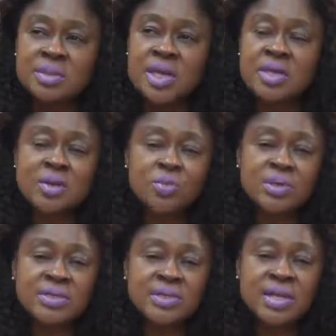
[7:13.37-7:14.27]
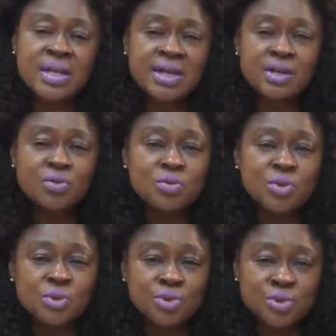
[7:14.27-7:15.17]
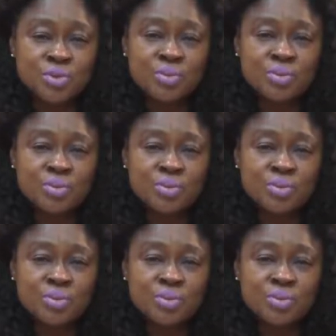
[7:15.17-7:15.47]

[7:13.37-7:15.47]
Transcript: tell them which center they will go to.